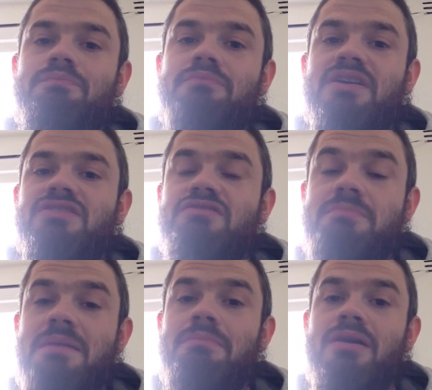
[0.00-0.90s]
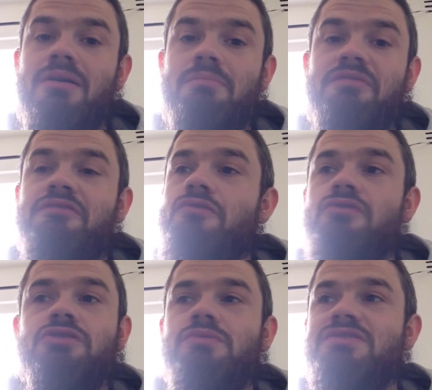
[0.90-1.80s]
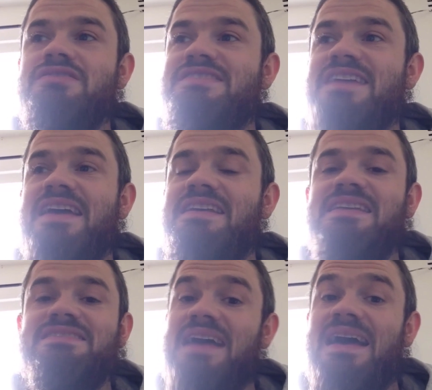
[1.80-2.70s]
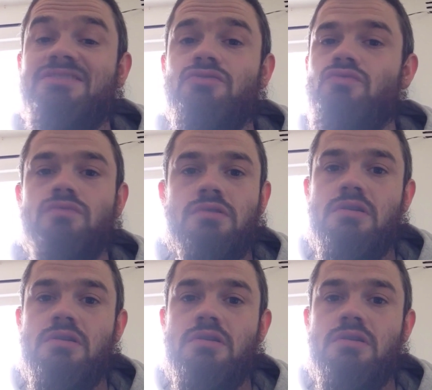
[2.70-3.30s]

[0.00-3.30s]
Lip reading: Because remember, before you wasn't setting a list at all.